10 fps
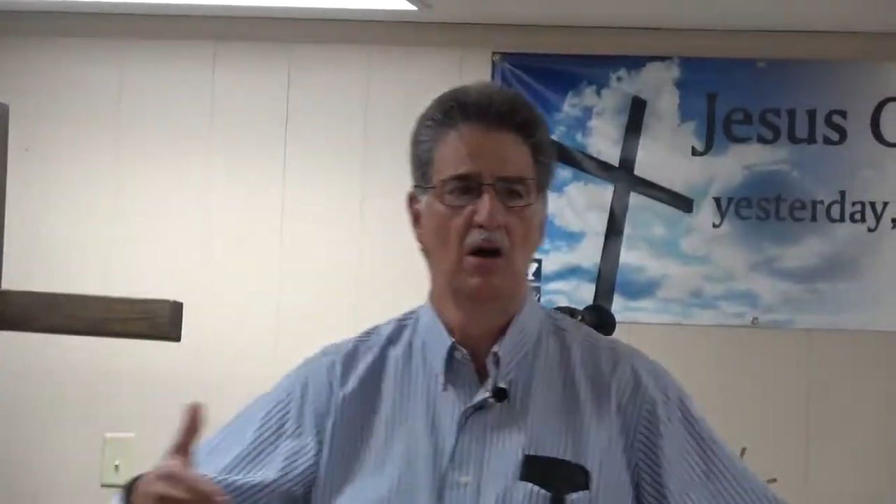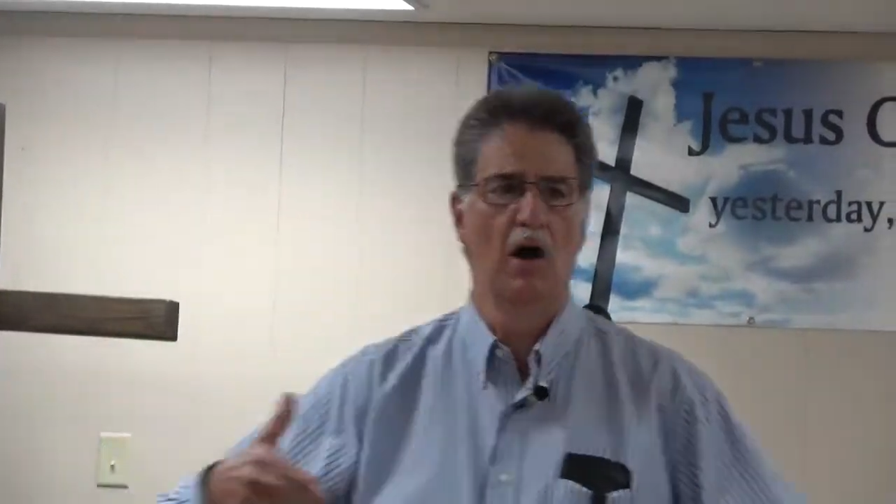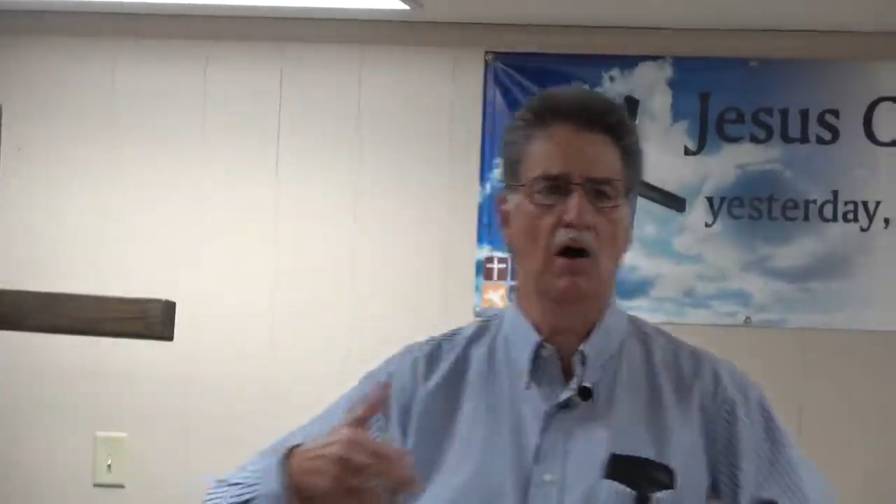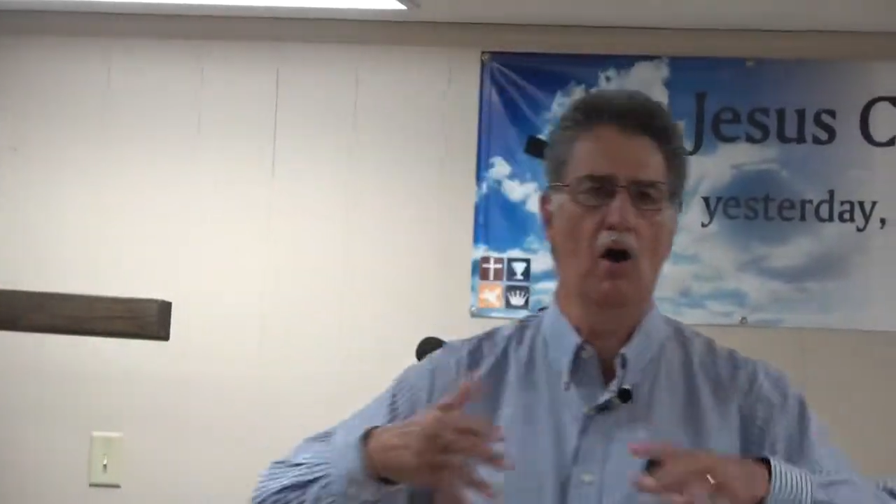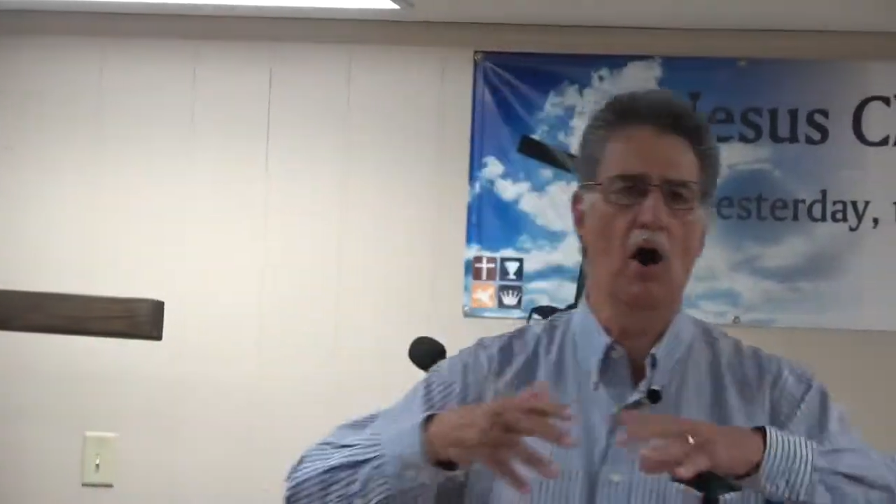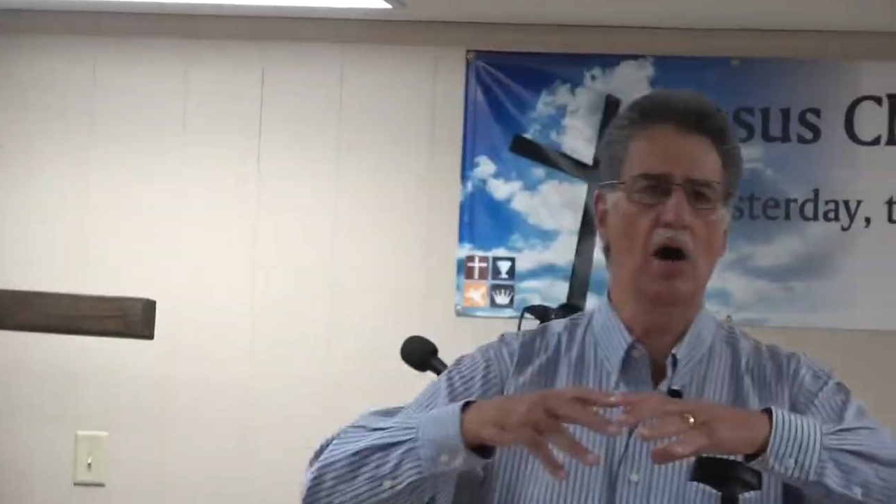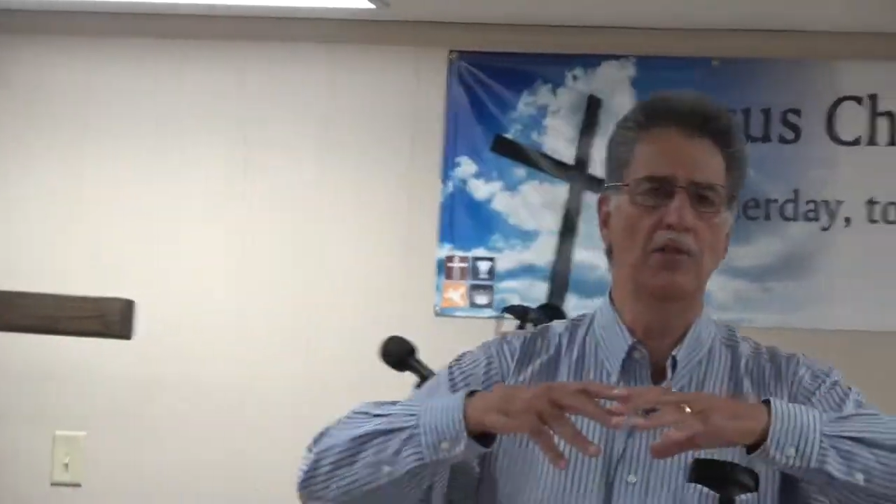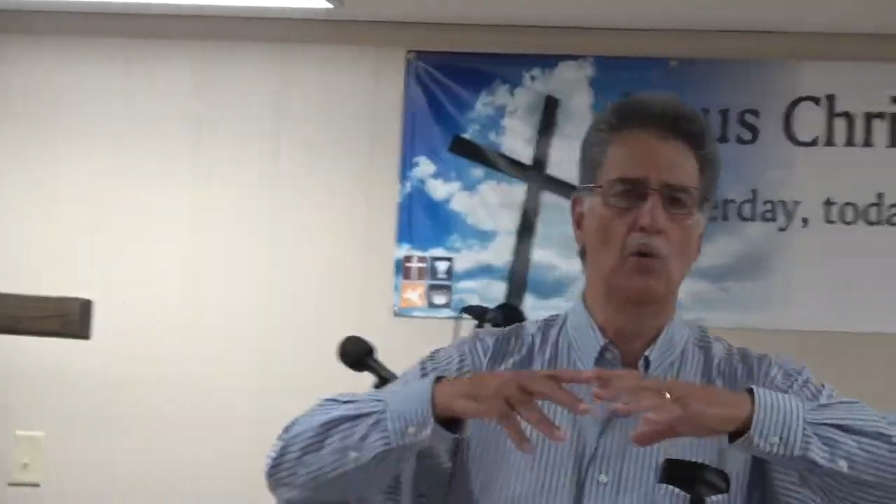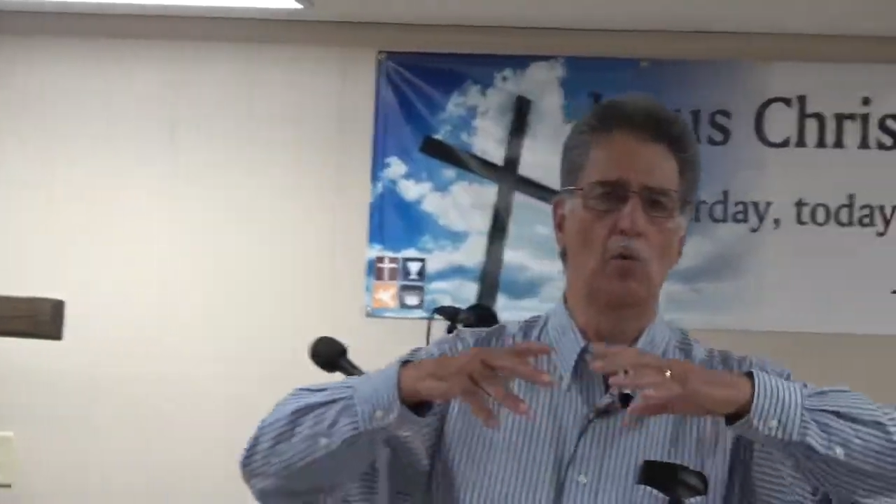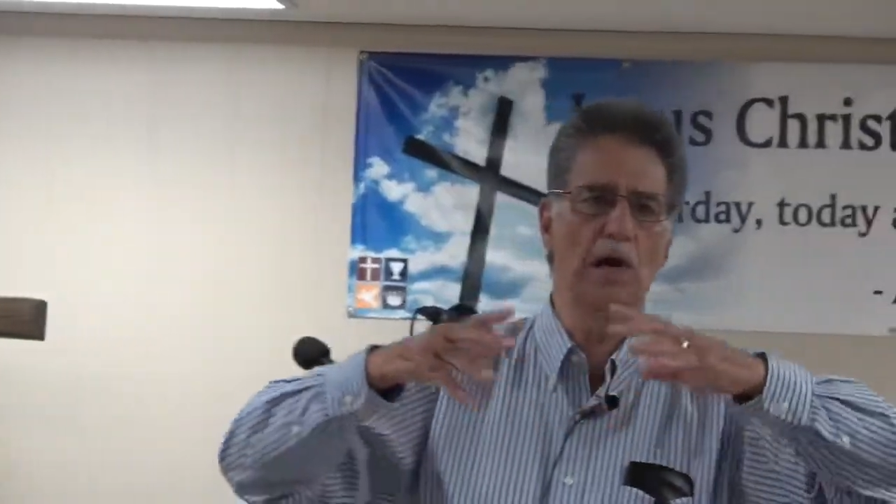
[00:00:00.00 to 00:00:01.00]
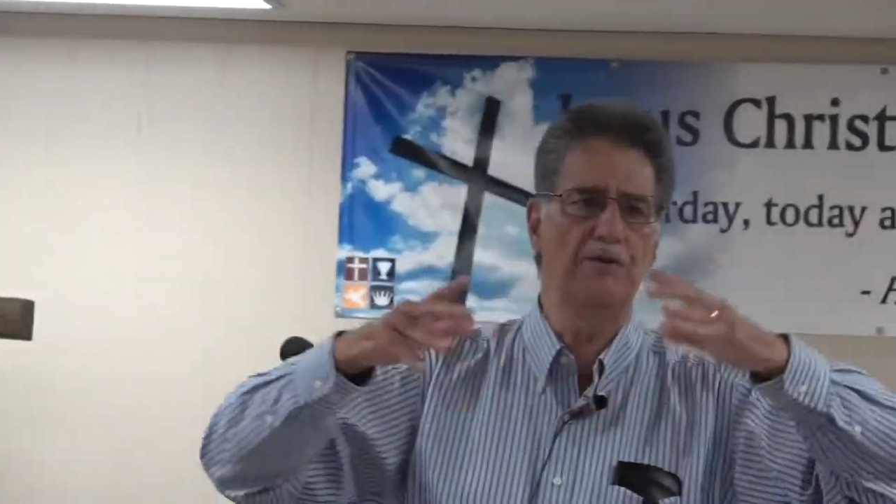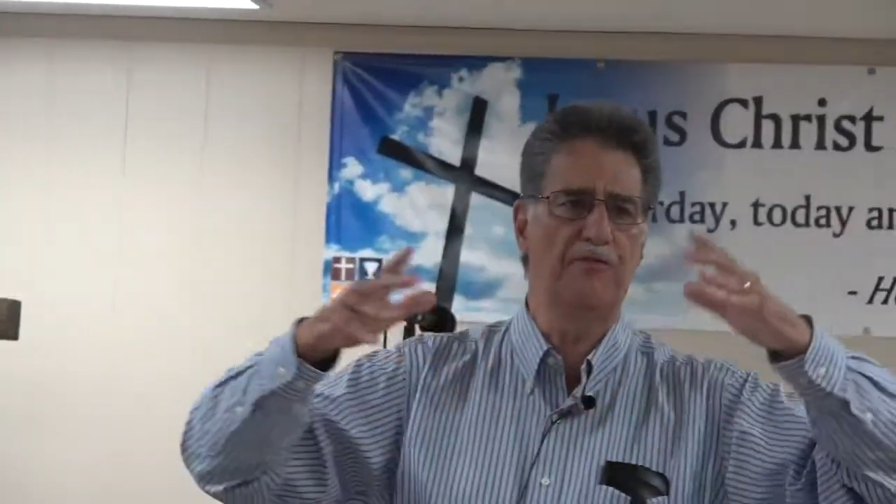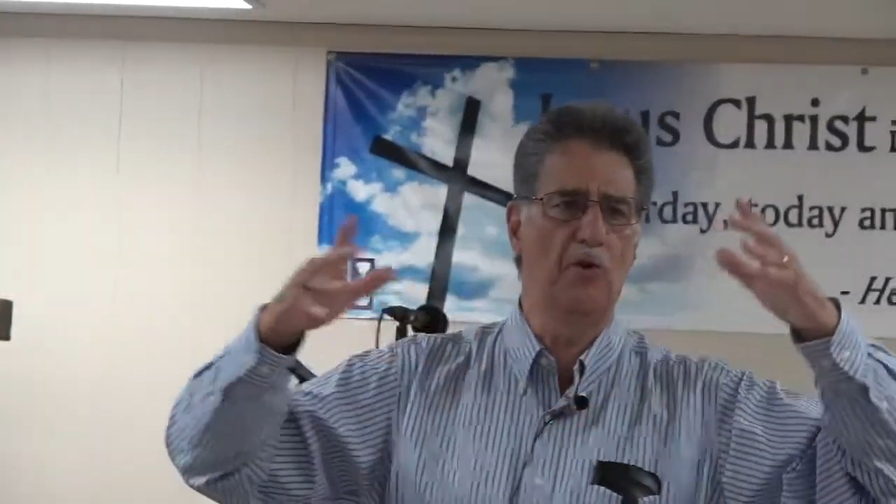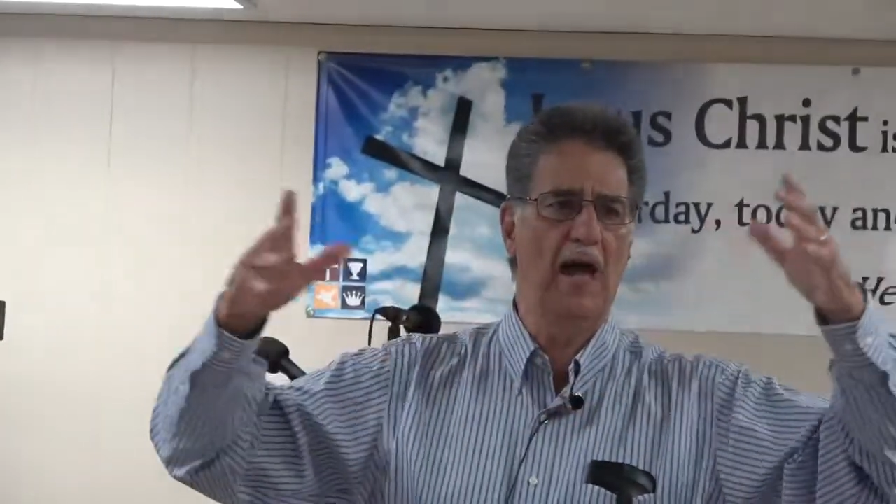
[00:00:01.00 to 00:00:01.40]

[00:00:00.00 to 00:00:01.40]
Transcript: are all the wonderful